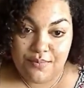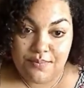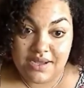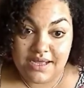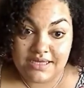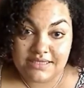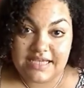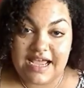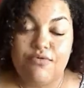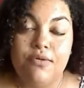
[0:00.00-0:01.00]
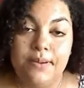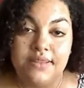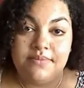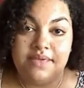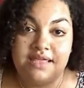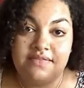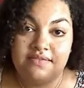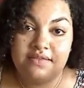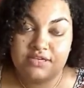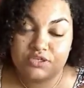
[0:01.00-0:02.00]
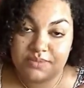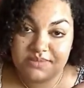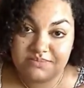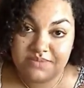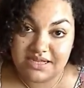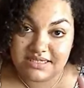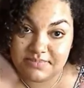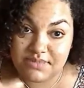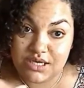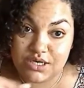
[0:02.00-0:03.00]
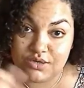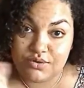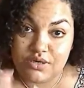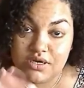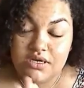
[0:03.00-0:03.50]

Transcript: but I will put them in the description box below